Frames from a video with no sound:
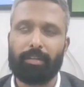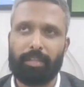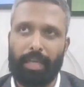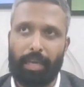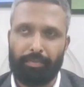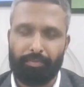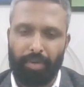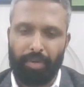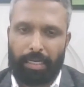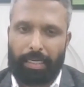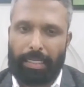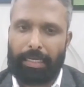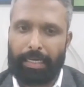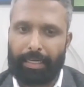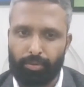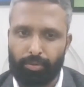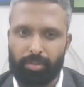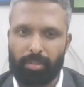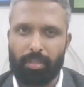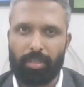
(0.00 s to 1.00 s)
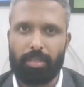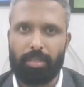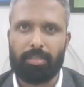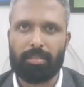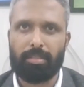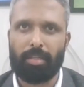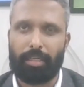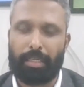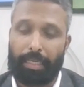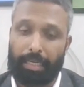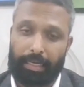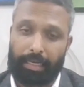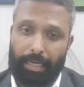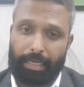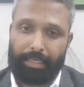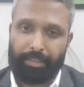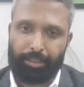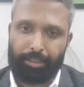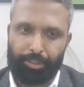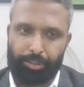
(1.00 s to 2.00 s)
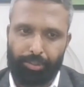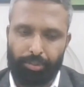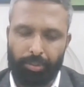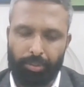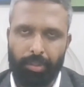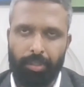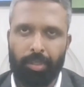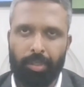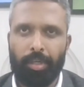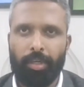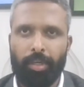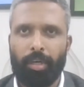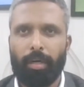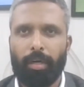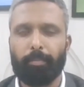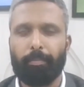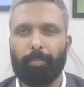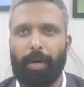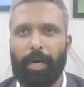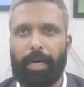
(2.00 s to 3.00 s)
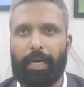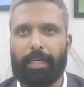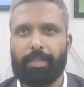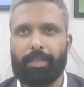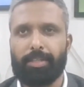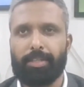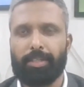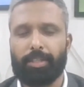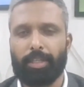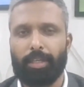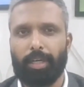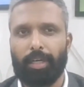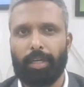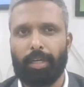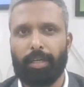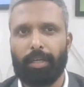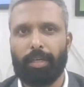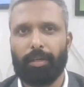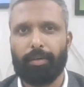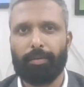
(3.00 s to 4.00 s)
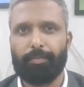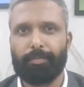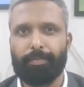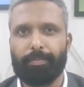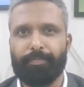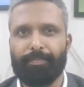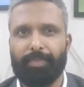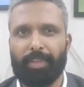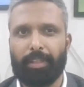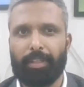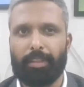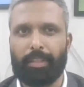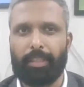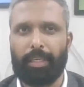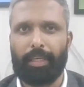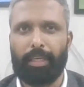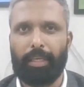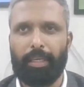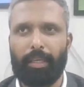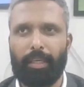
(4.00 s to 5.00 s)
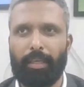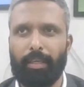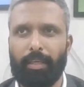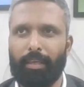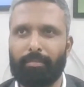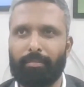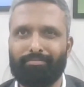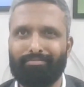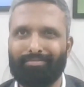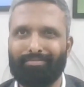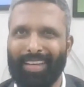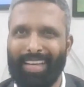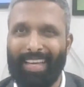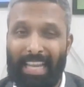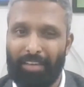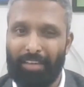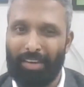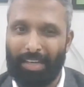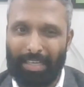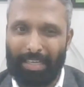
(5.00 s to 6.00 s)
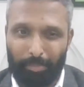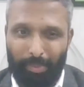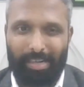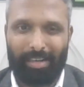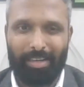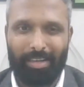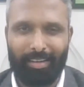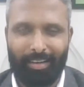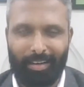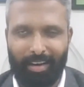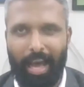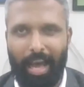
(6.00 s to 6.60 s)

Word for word: definitely reduces the decline ratio, but uh, the inevitable